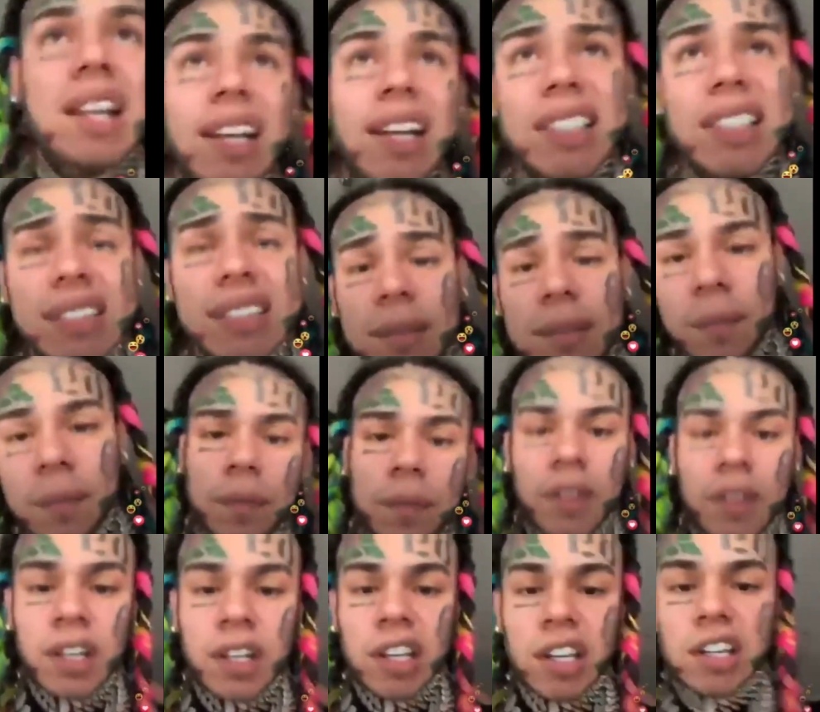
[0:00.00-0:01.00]
Listen.
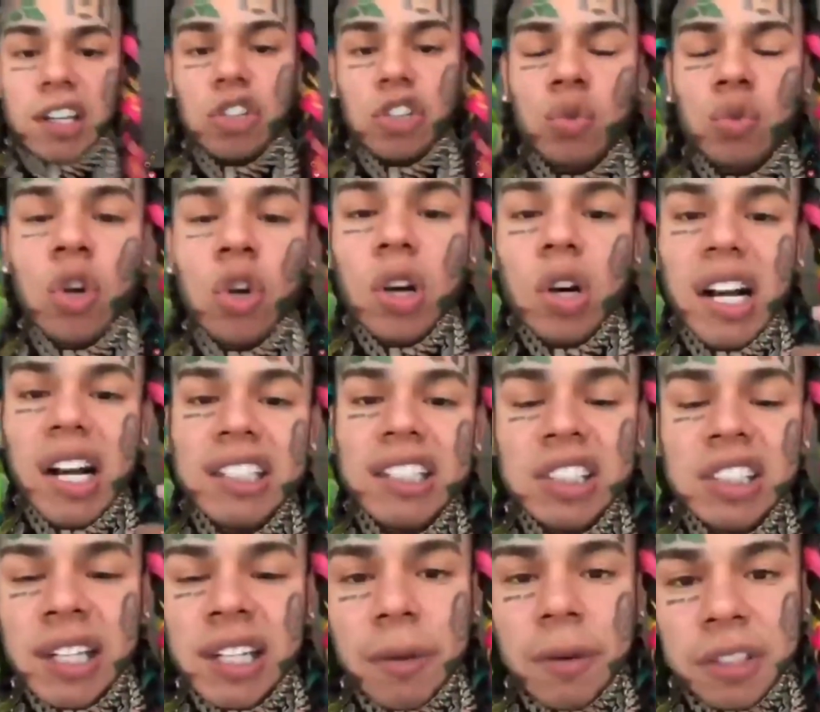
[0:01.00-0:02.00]
You know the
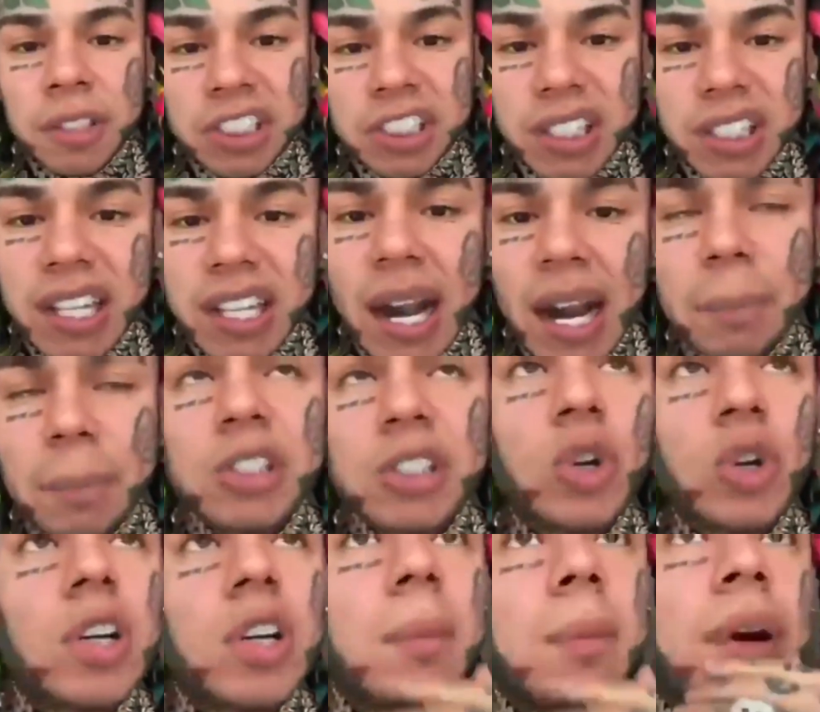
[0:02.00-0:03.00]
legendary shit that I be
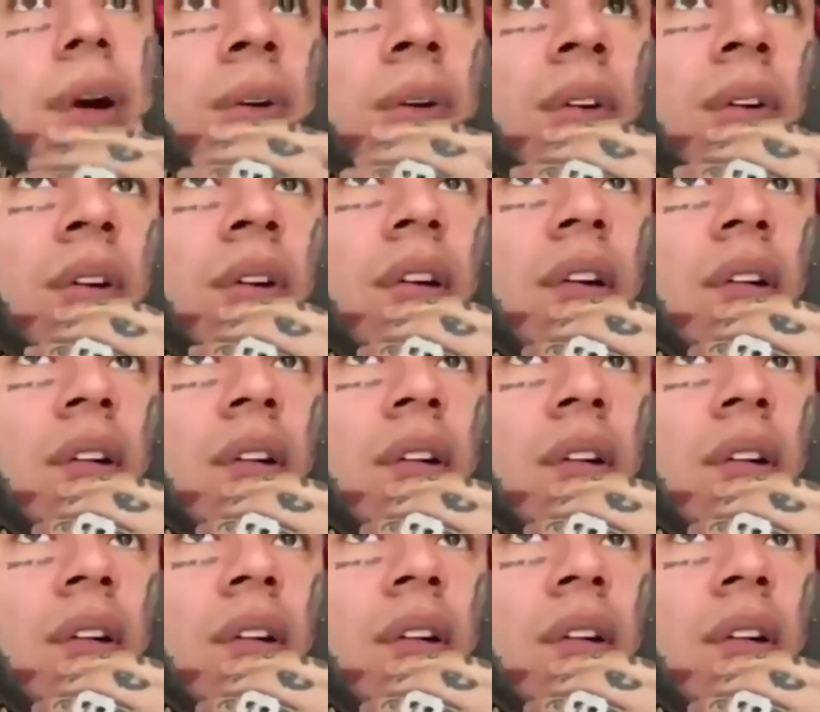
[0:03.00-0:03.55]
talking about?